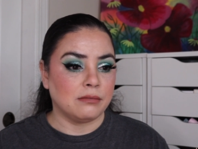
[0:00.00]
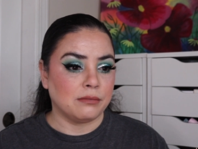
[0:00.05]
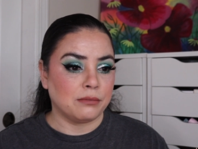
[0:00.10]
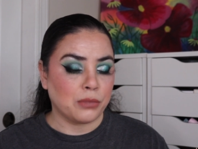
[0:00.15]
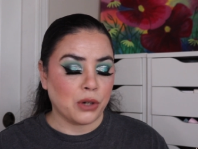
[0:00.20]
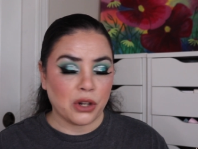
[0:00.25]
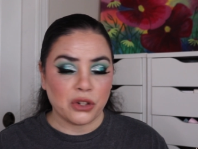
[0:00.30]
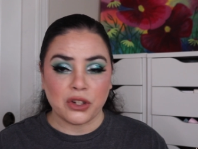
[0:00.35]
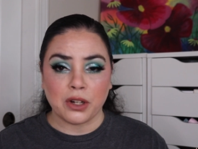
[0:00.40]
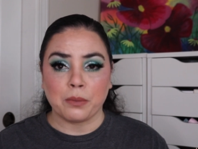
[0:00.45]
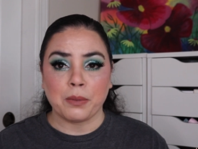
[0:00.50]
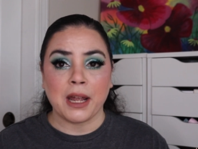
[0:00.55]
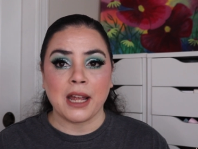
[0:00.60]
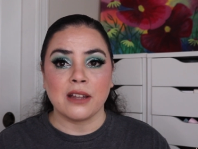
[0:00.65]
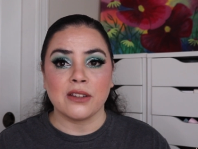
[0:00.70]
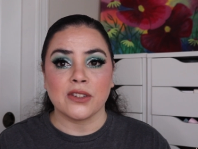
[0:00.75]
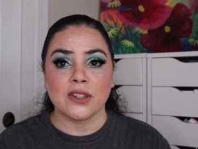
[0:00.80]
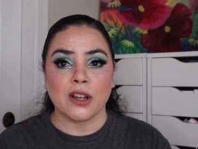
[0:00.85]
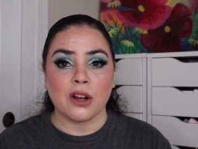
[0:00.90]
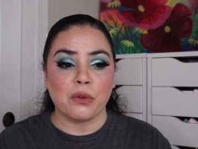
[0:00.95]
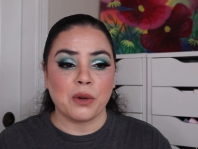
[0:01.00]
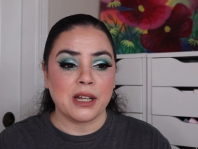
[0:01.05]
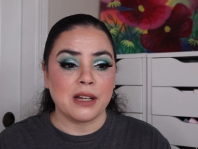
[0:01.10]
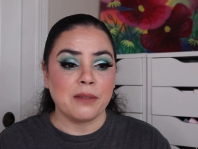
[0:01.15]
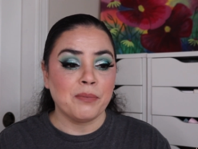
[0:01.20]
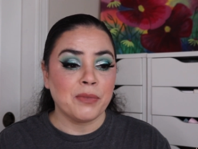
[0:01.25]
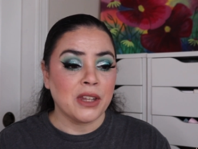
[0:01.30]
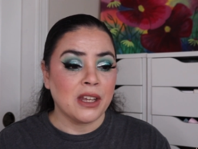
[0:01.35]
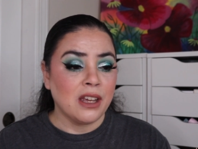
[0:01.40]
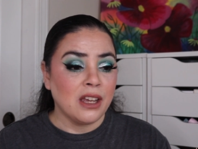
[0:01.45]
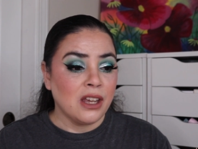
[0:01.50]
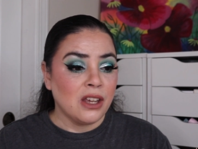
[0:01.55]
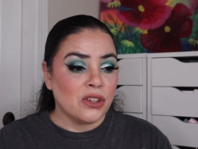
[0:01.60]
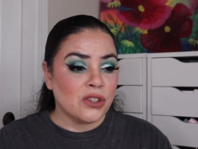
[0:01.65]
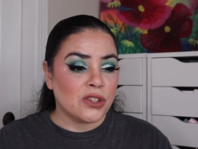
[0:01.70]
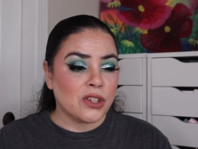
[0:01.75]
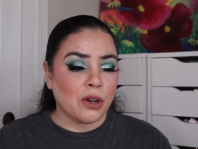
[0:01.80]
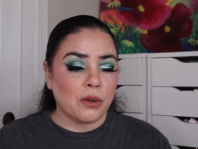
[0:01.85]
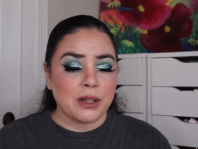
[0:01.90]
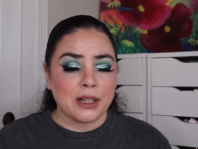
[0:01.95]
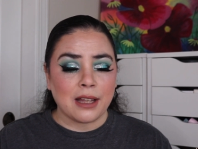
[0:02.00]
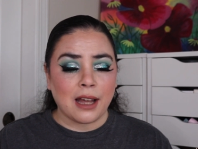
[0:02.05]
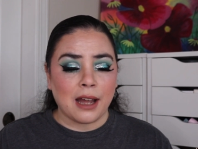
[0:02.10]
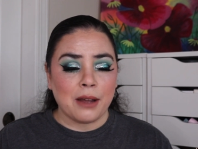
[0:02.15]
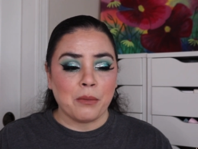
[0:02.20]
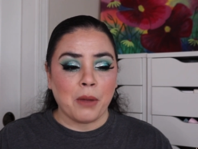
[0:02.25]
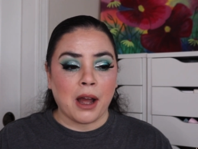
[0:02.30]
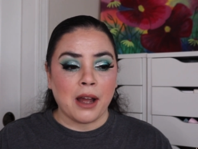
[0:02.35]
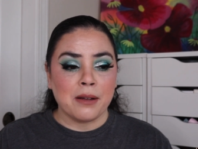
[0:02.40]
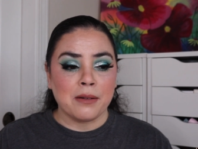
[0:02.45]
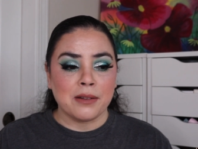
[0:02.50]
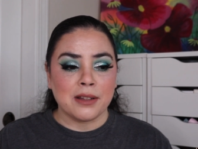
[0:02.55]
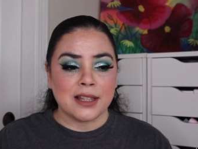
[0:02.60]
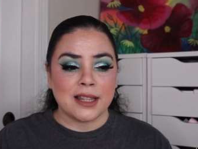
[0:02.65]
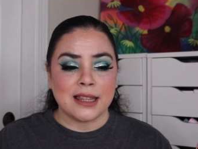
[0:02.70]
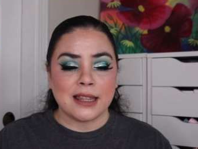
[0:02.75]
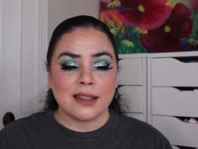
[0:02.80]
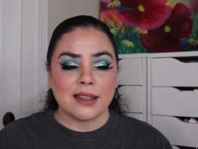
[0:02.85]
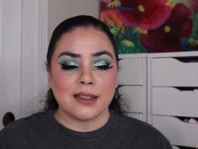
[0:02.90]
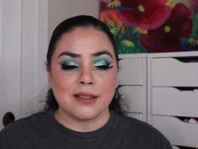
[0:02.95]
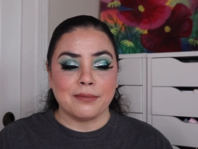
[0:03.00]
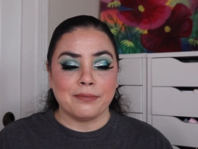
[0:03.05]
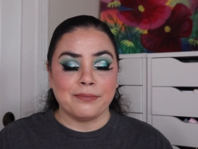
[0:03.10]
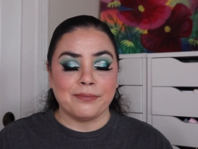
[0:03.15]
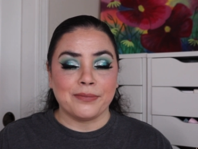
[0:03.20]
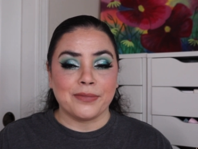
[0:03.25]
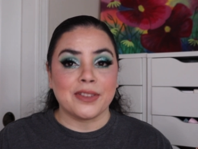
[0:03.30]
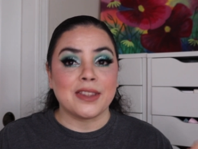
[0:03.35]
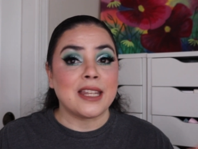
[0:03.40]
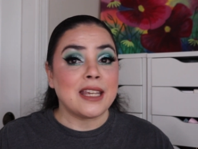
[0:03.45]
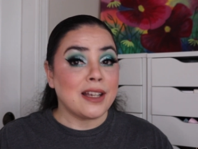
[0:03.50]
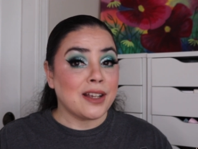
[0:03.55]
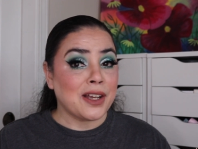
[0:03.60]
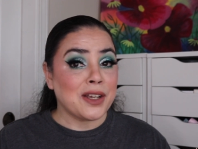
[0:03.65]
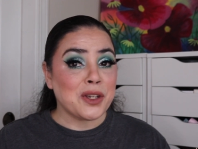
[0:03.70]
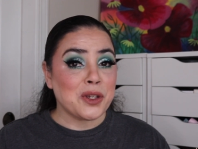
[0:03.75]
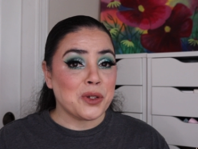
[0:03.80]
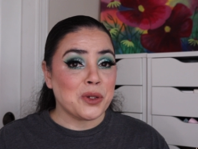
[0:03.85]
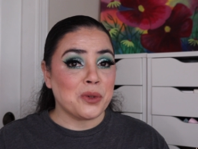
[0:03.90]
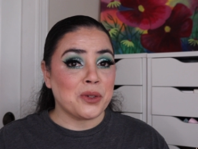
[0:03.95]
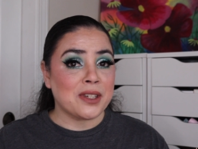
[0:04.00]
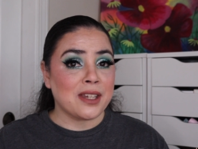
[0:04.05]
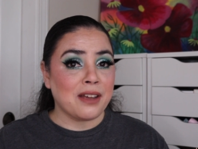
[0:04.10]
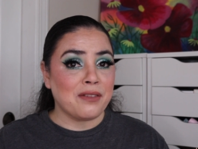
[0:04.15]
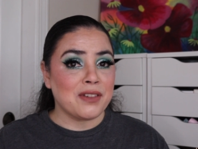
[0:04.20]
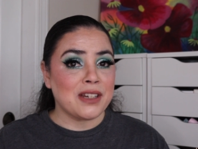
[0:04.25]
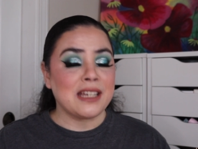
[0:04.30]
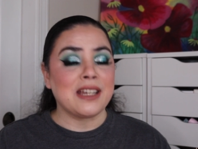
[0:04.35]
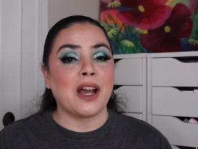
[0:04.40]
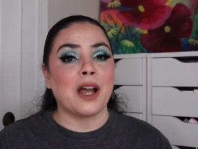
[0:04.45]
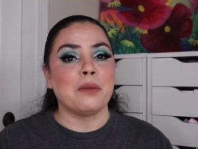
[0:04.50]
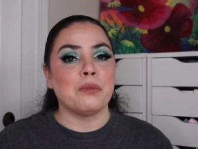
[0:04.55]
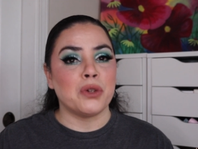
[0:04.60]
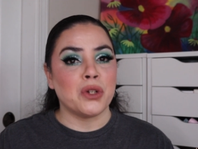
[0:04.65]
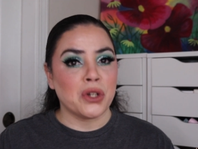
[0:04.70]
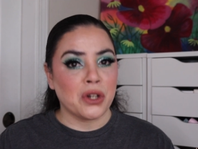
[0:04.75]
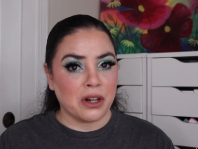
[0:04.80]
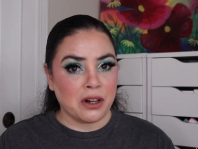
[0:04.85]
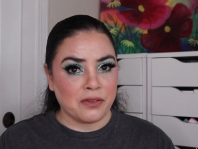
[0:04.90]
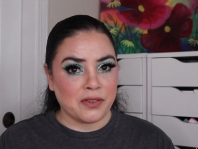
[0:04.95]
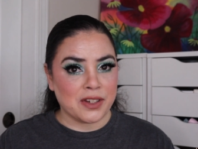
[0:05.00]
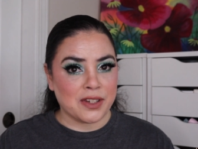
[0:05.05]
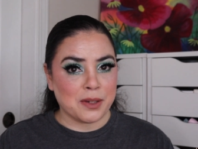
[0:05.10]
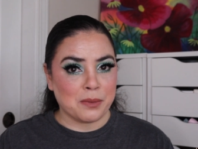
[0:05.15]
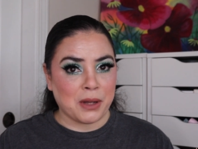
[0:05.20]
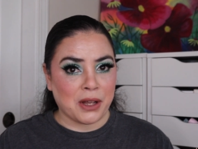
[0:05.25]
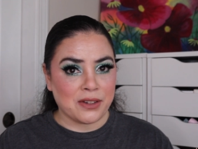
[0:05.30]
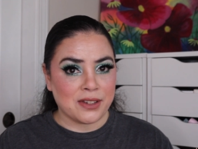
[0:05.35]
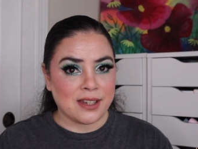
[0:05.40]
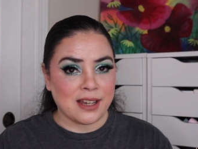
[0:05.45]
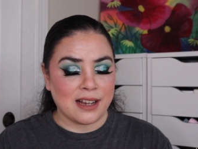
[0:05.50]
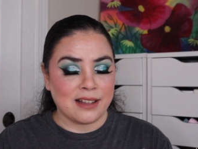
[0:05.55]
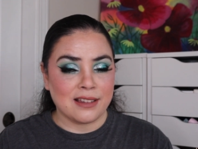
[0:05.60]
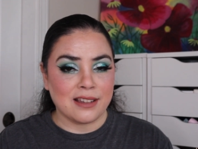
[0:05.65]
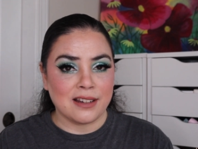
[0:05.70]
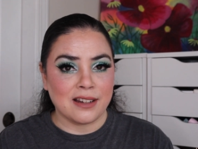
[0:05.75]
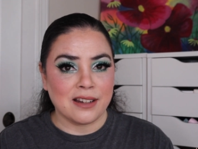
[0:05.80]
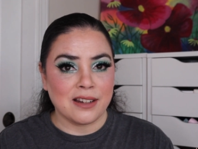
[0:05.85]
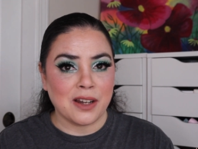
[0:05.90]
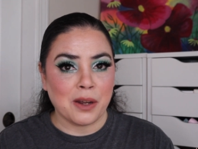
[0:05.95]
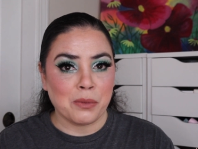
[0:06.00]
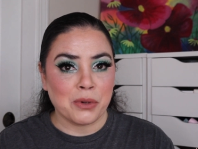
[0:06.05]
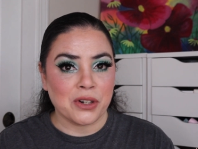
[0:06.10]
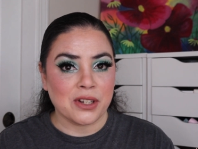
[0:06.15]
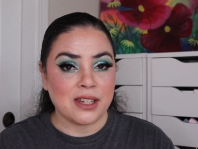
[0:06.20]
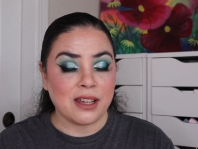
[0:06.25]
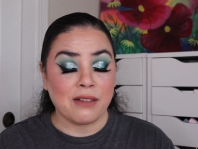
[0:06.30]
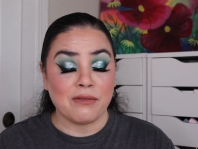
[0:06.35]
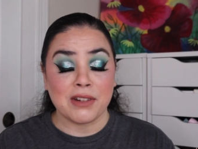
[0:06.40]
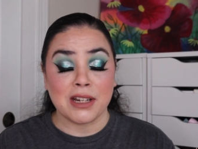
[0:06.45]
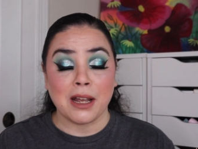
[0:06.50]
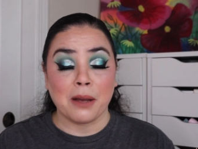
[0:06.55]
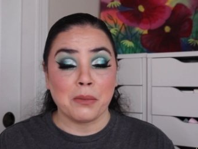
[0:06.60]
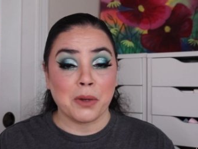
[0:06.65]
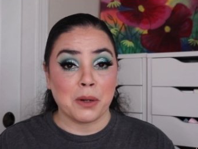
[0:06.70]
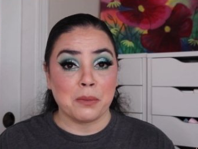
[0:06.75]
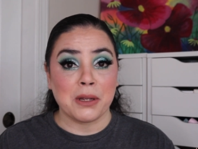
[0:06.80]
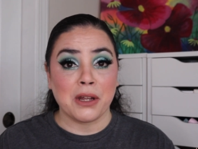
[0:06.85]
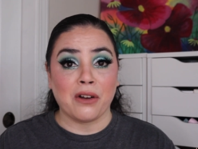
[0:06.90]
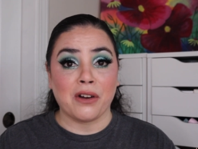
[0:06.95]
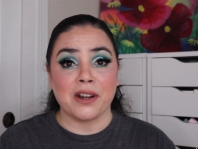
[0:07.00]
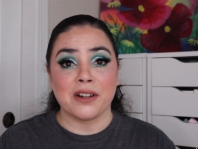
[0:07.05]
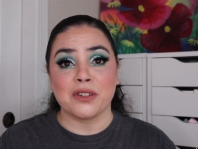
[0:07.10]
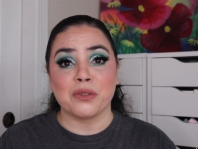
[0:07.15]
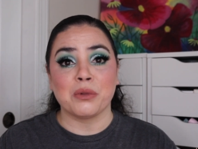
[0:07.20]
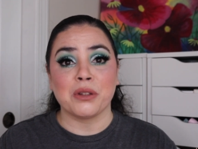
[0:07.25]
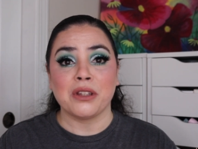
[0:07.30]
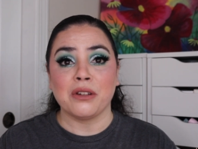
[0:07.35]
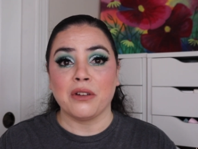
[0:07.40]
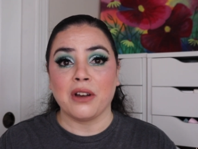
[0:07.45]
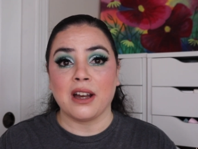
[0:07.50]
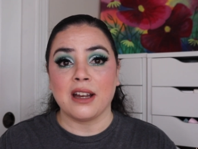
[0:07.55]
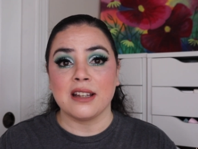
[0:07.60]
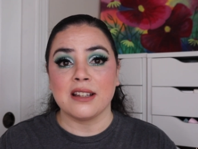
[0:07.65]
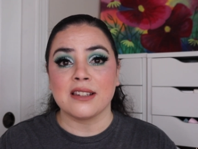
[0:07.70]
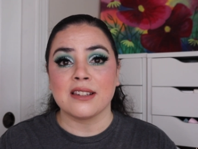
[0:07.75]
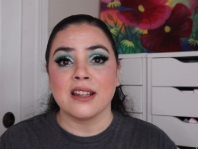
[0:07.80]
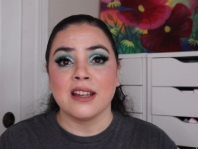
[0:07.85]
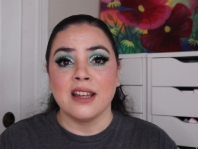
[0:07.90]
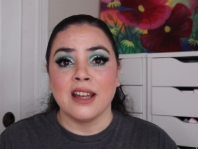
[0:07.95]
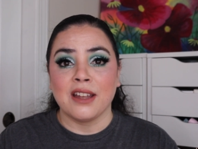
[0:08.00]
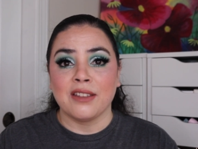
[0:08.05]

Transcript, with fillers: project pans going. So I, I, I think I can do seventy. I'm nervous about saying the number seventy. I'm going to be honest with you guys.